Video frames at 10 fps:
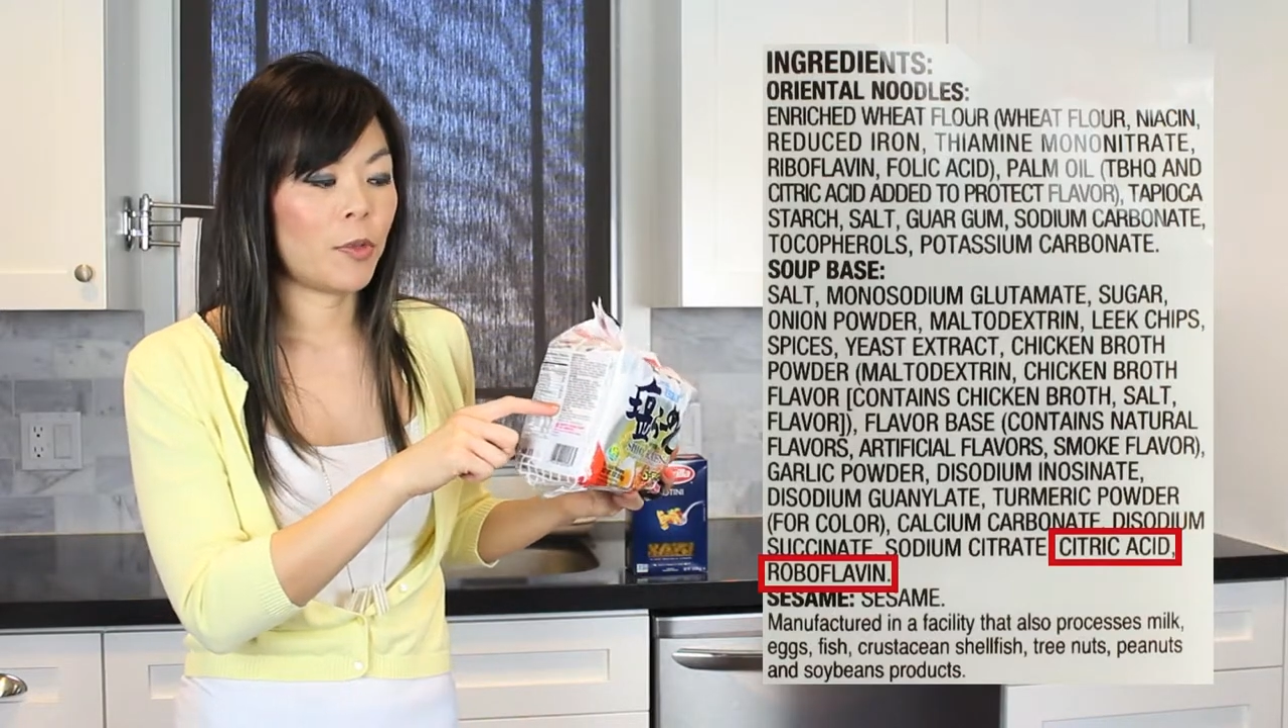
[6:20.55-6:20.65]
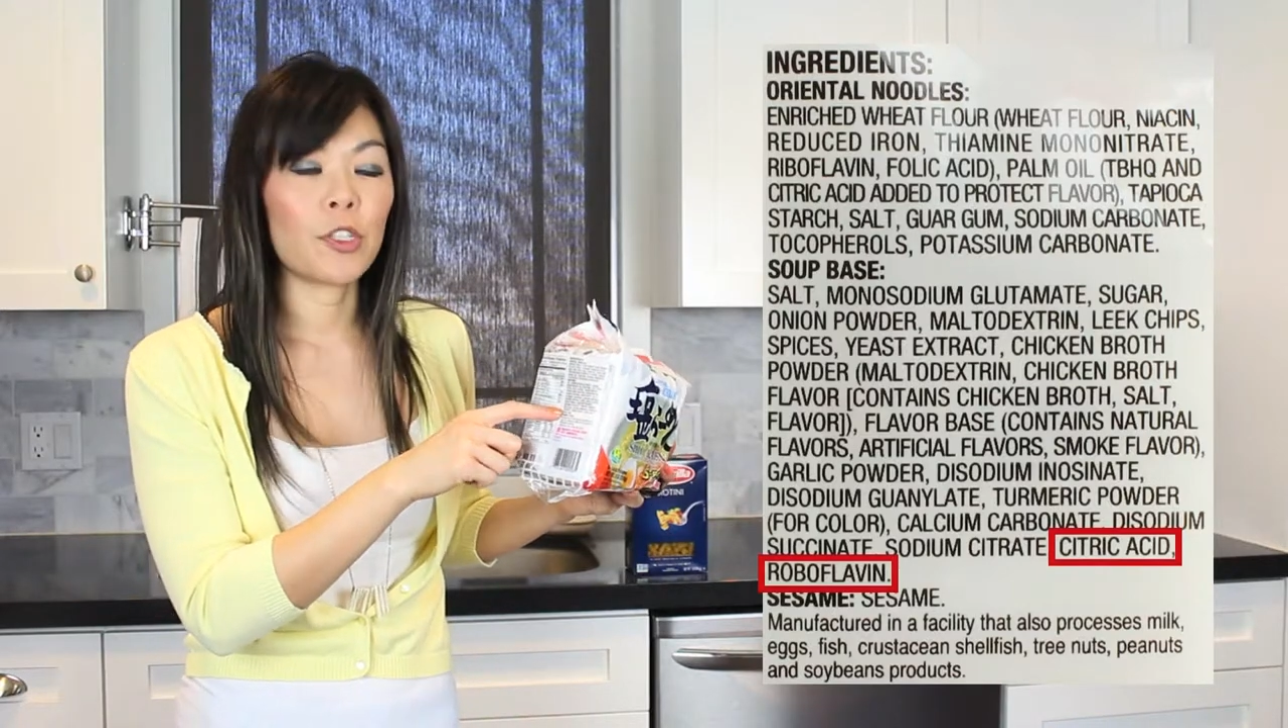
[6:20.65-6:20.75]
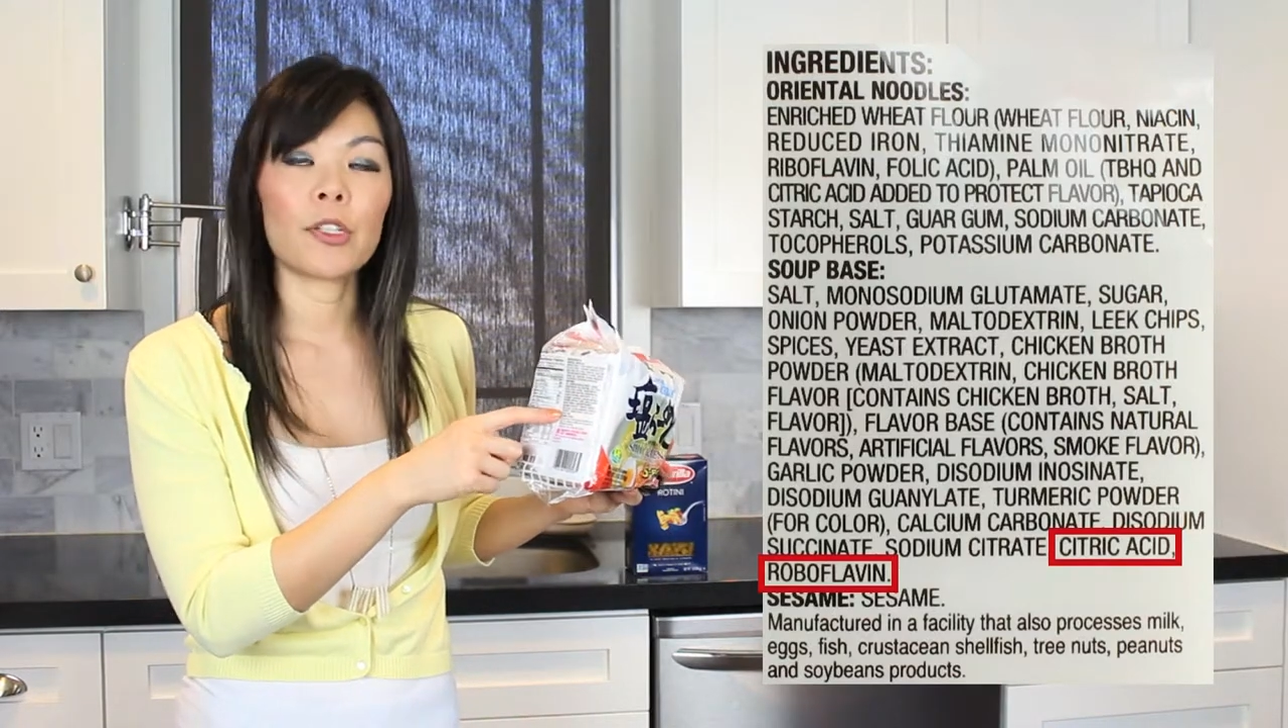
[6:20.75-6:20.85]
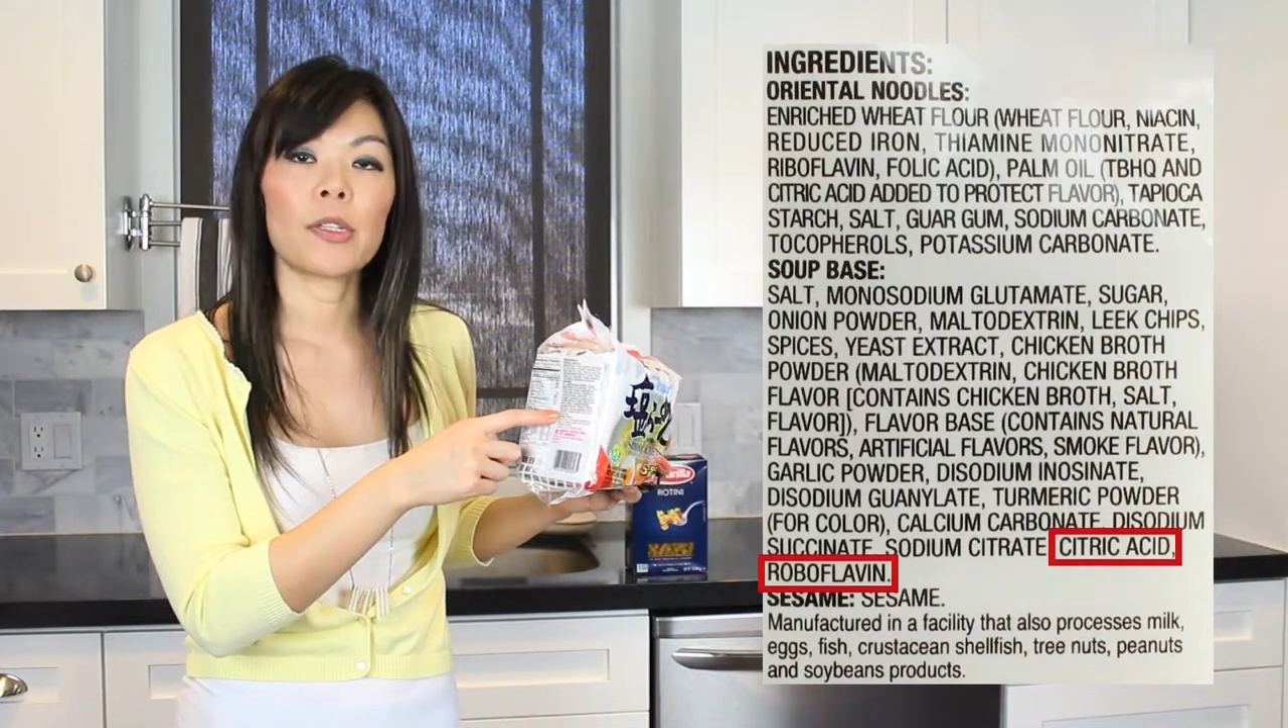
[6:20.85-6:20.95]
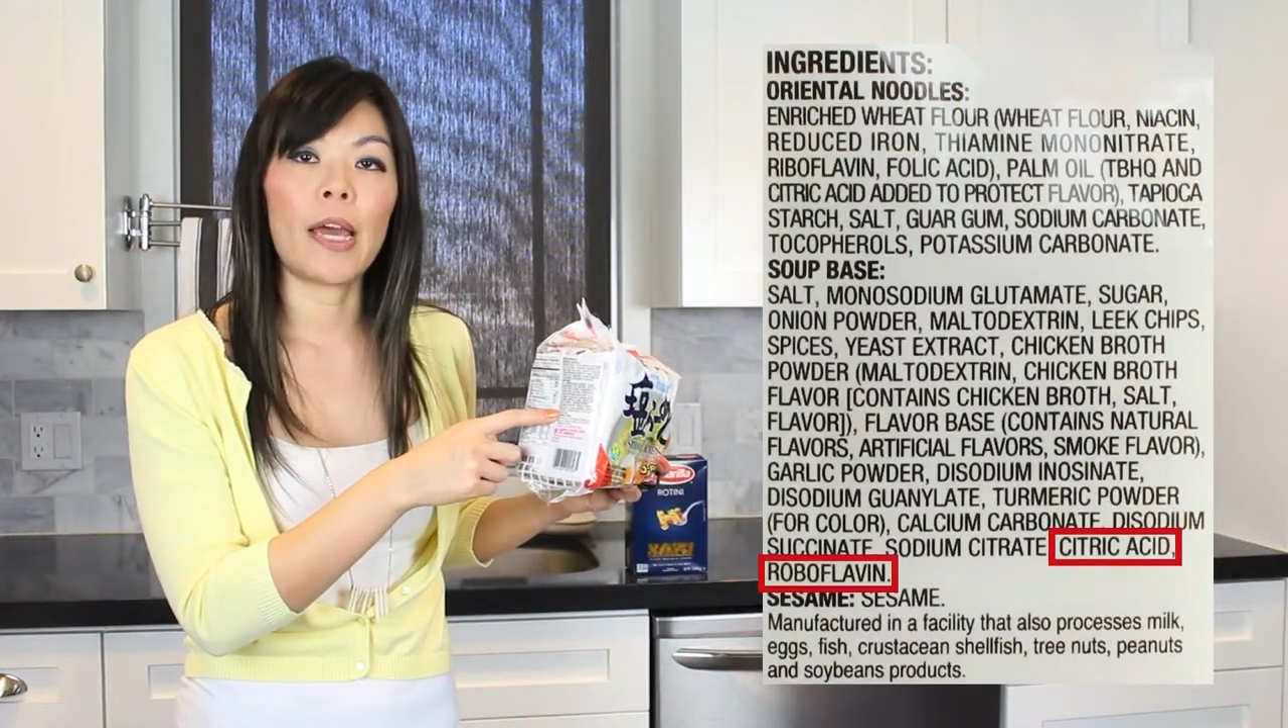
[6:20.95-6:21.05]

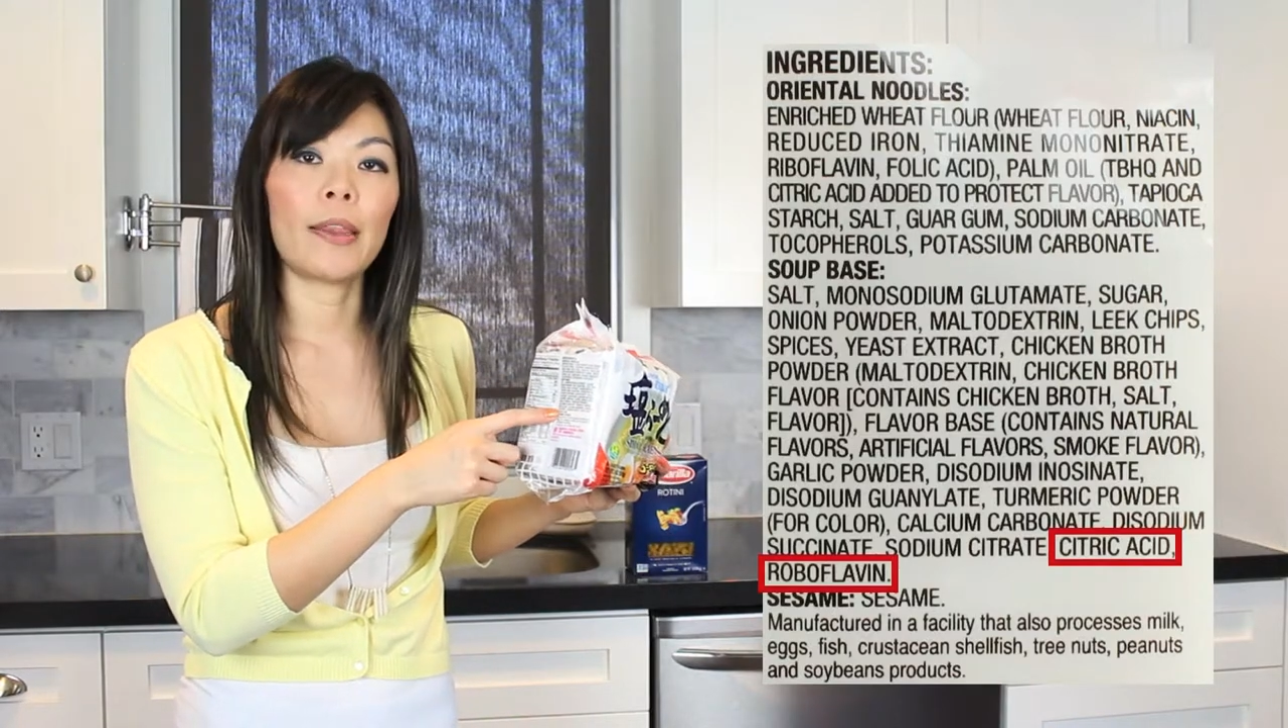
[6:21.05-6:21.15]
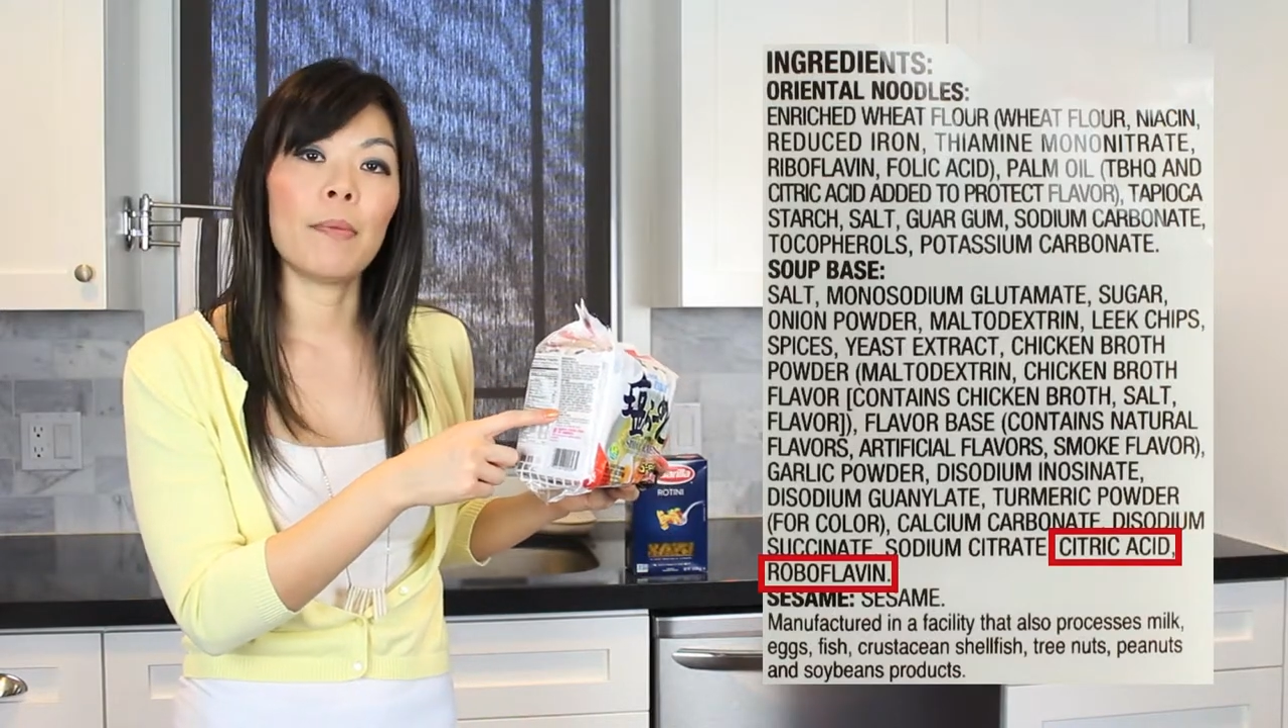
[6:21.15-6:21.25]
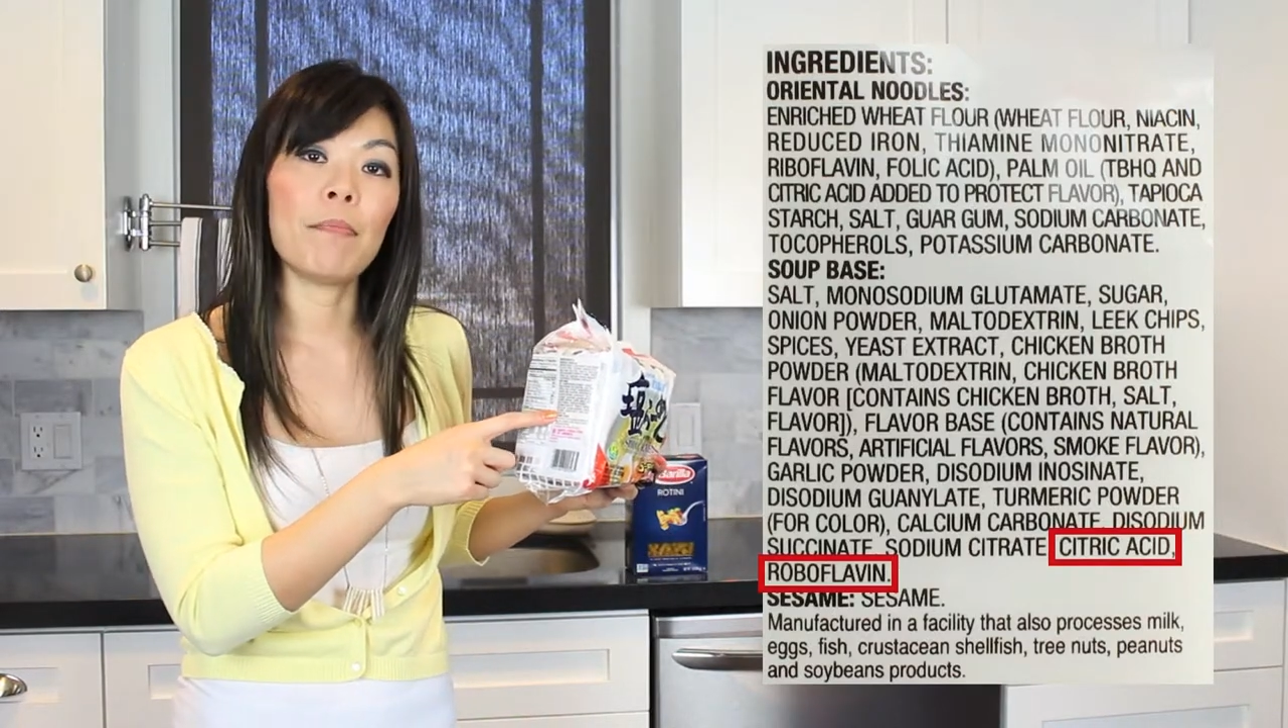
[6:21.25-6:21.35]
which is at